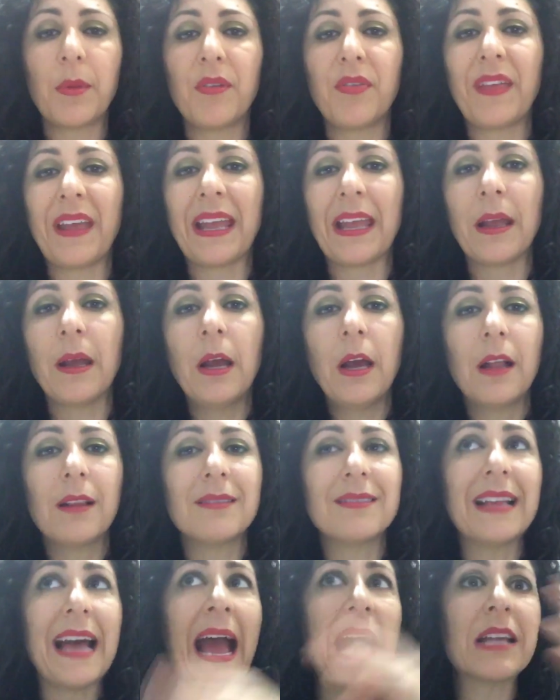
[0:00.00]
If they
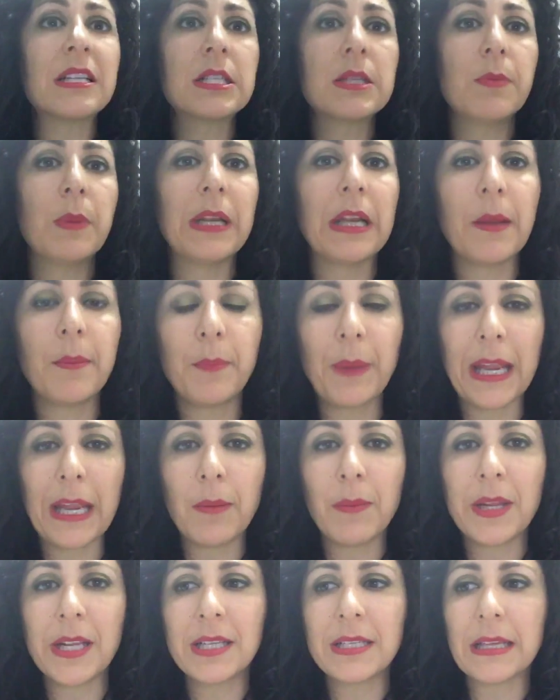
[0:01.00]
last minute
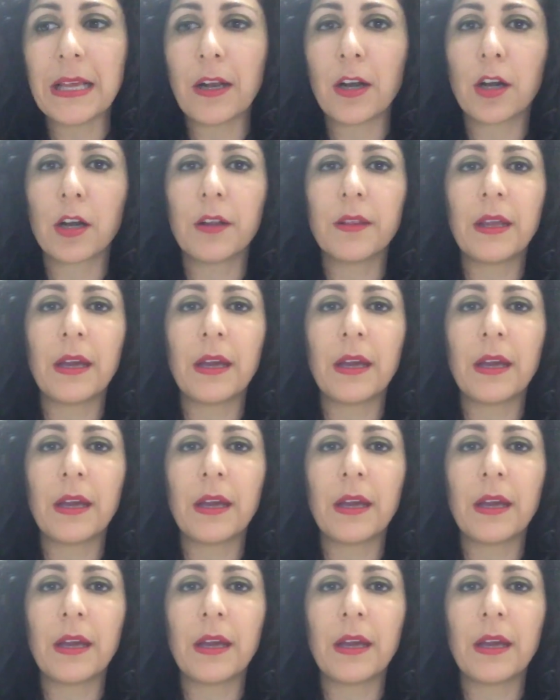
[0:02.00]
babysitter,